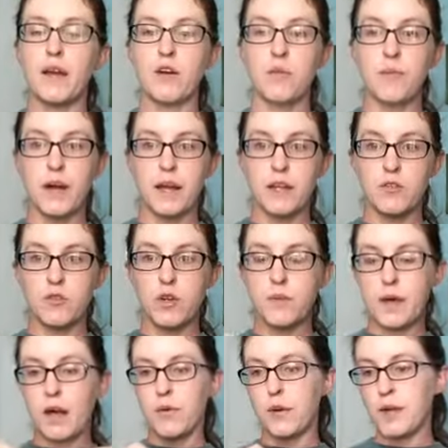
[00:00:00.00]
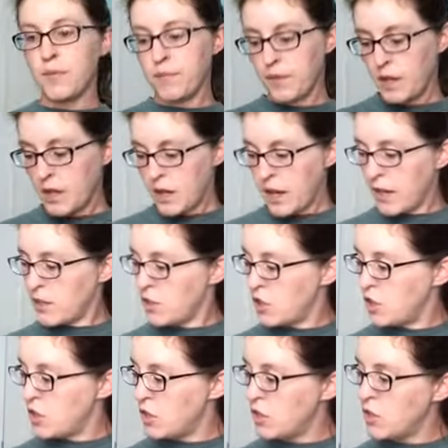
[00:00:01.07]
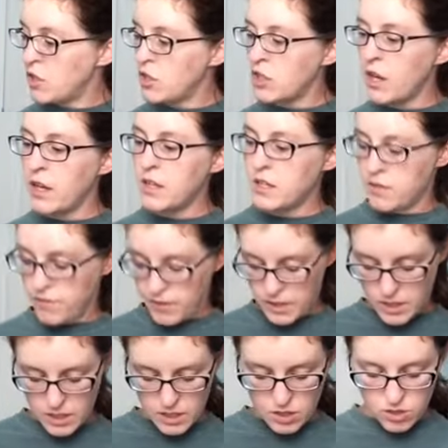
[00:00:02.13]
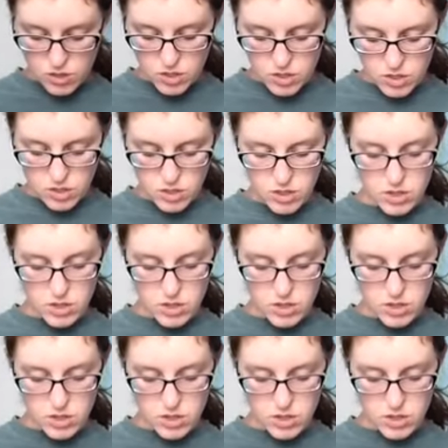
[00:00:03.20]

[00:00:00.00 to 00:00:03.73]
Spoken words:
patterned by Andrea Mowry. I just finished,